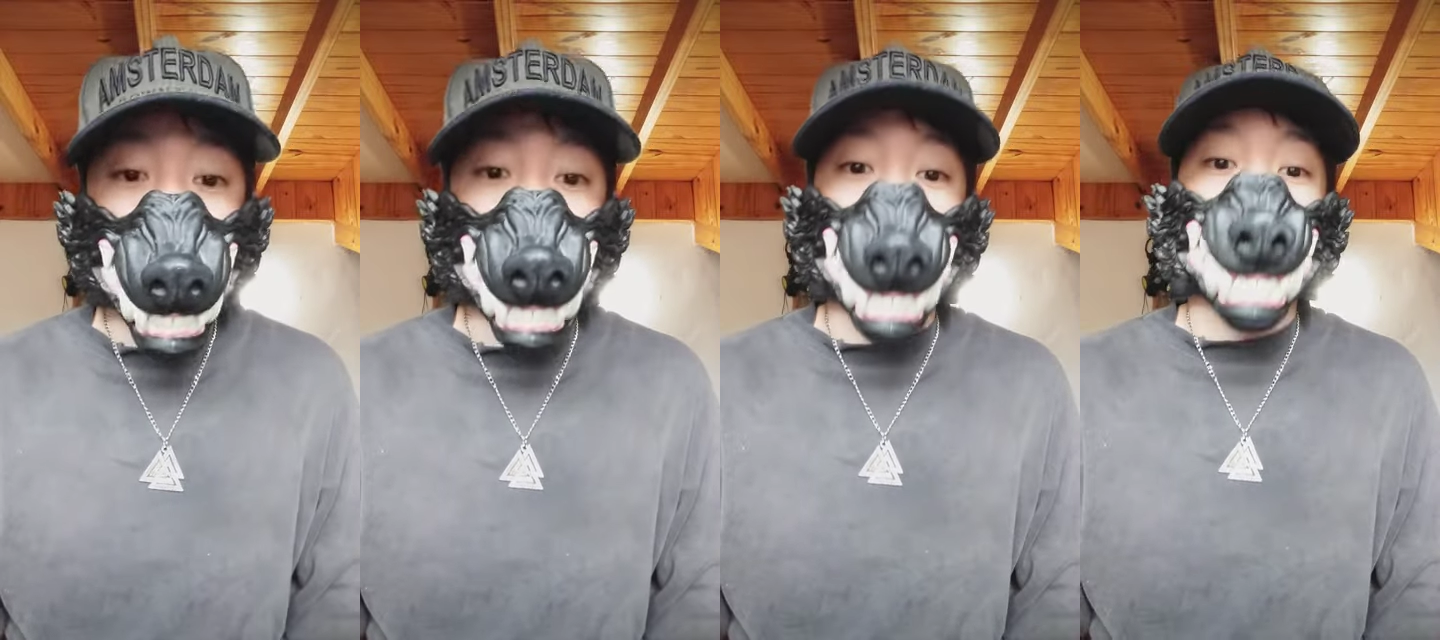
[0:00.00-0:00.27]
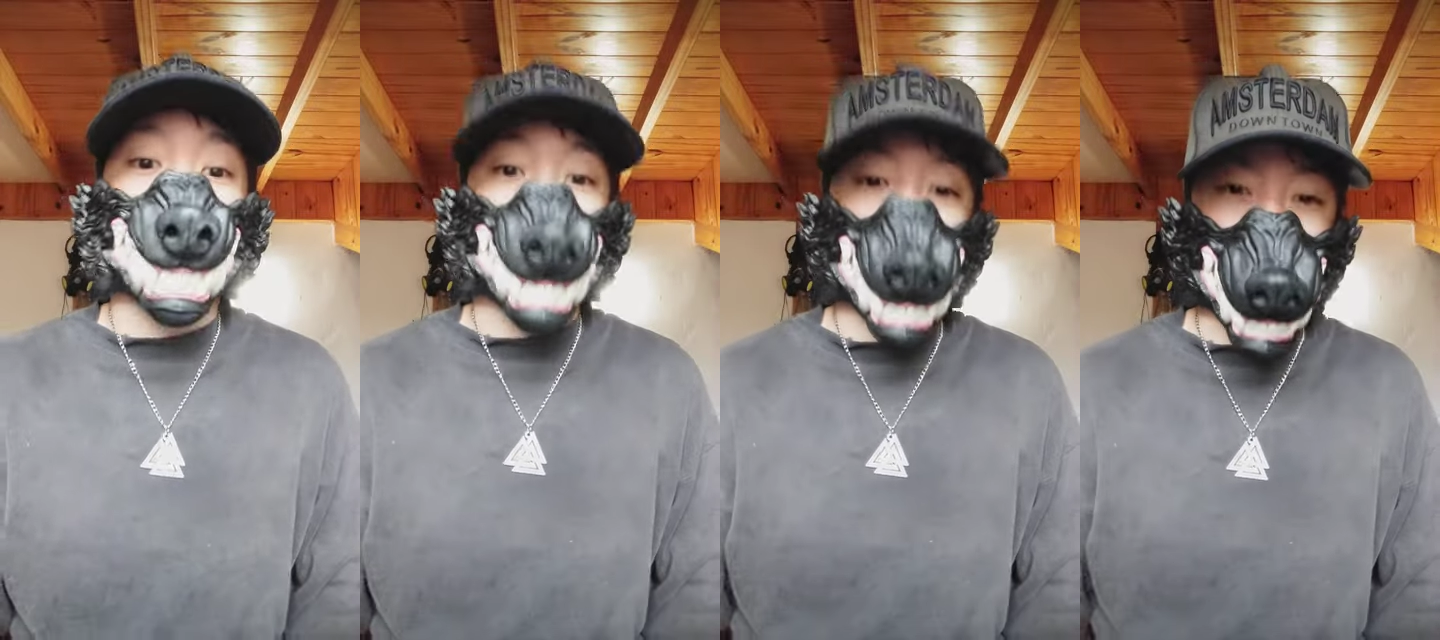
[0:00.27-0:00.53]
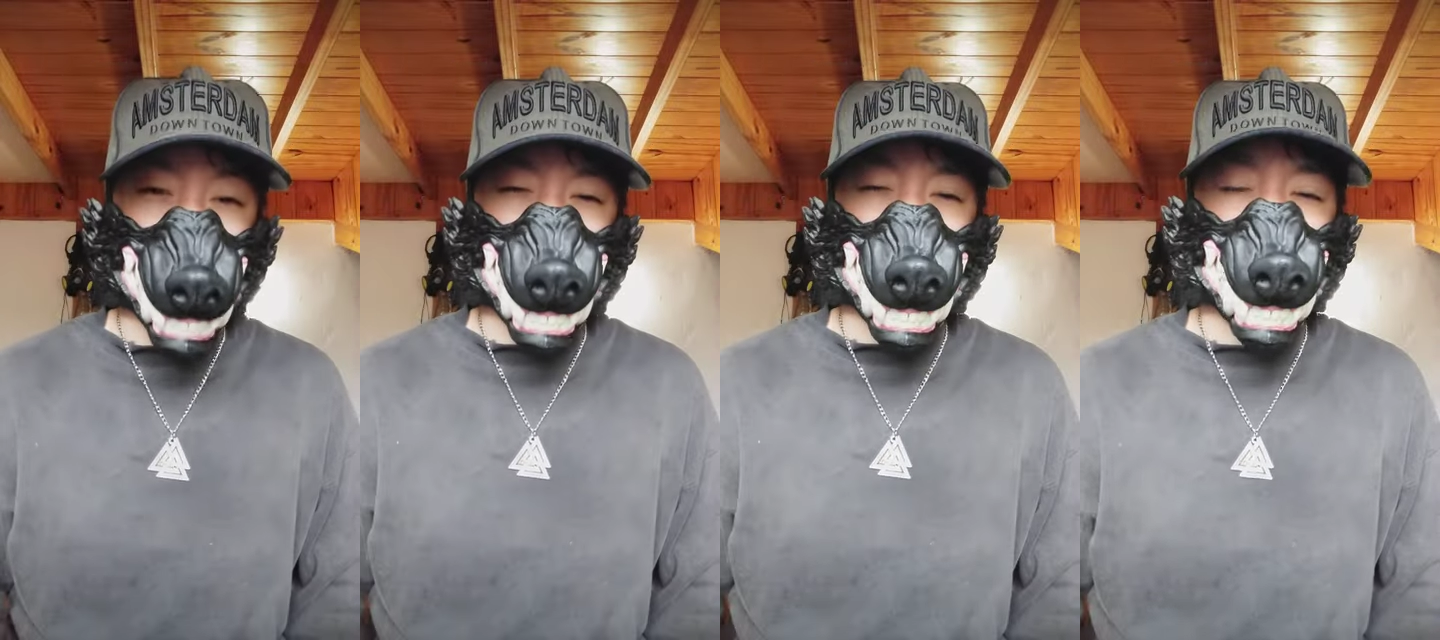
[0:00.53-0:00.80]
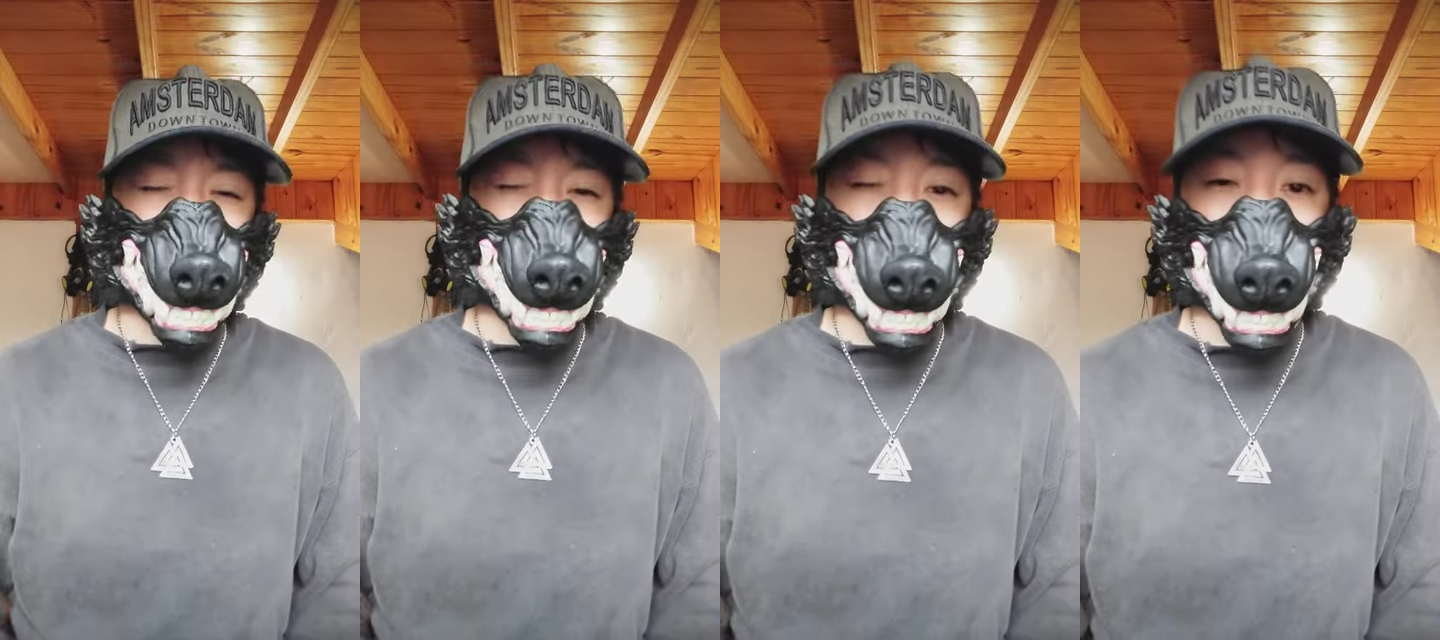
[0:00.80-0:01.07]
I'll just
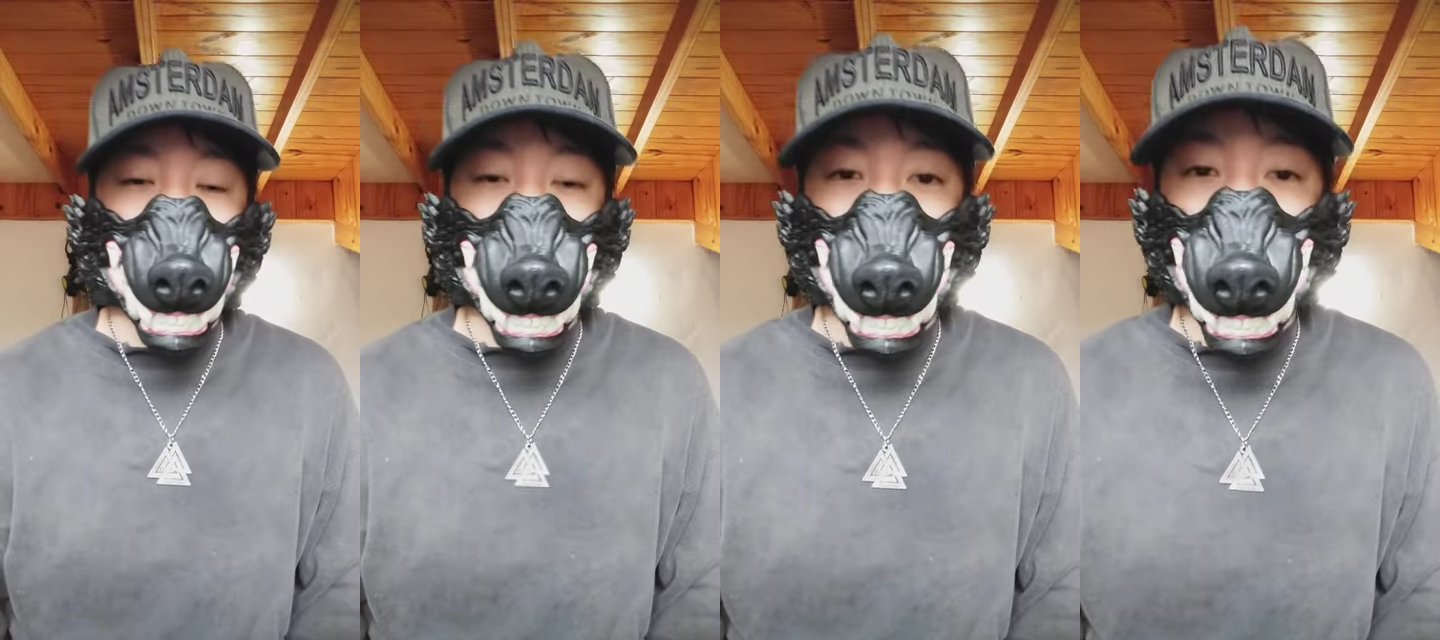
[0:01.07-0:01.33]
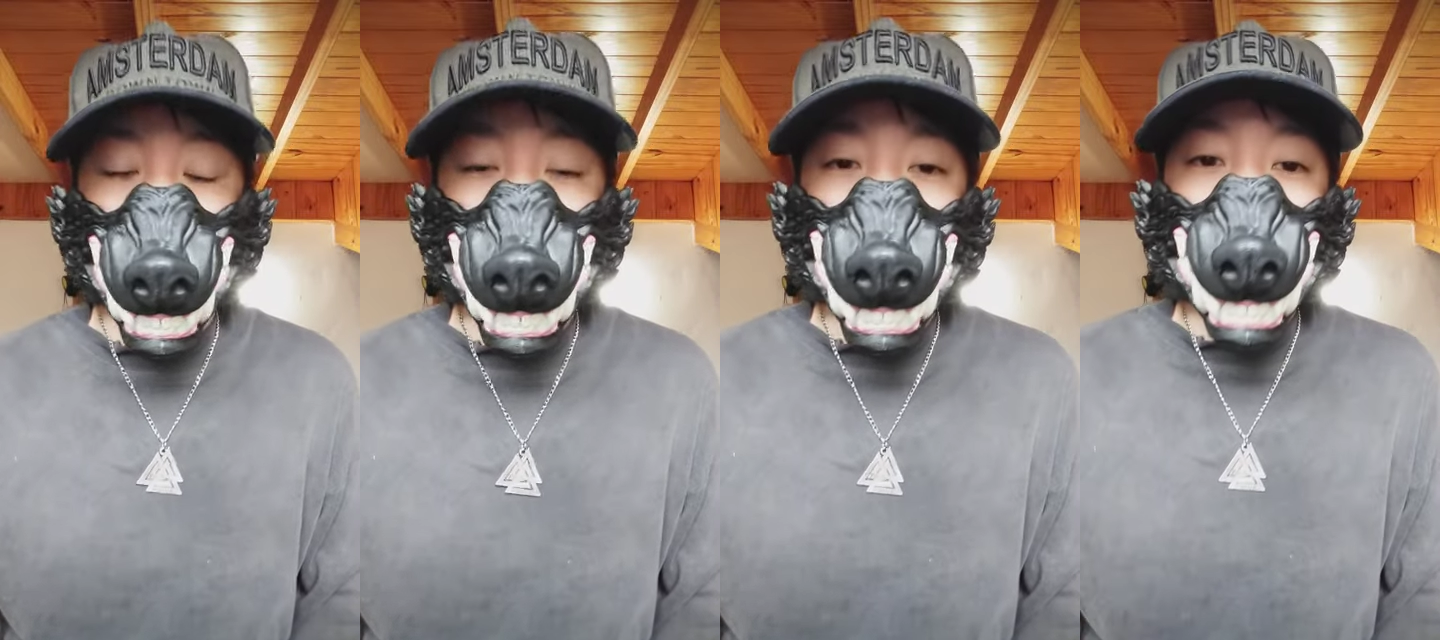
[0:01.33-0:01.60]
explain in the next video.